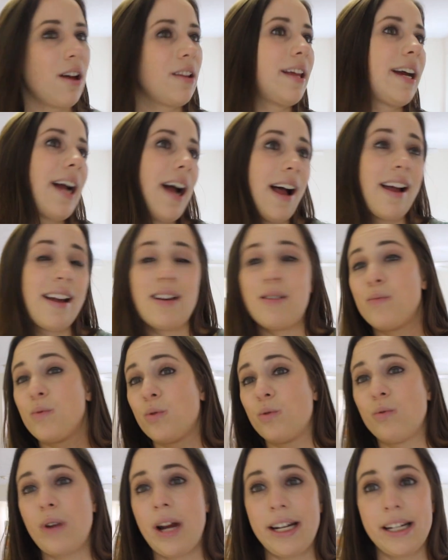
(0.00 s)
like, I am
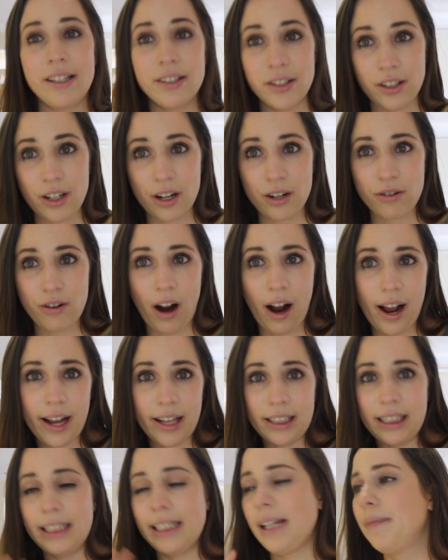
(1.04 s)
ready to start
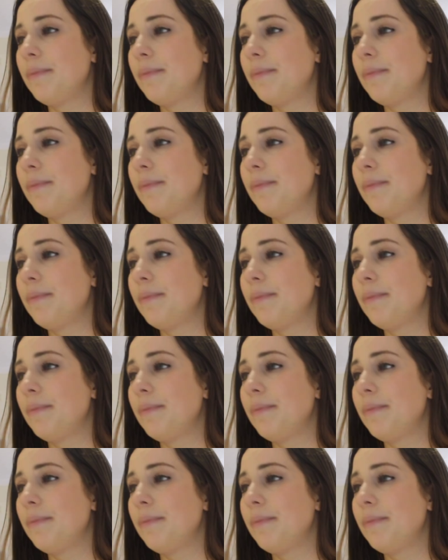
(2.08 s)
trying, like,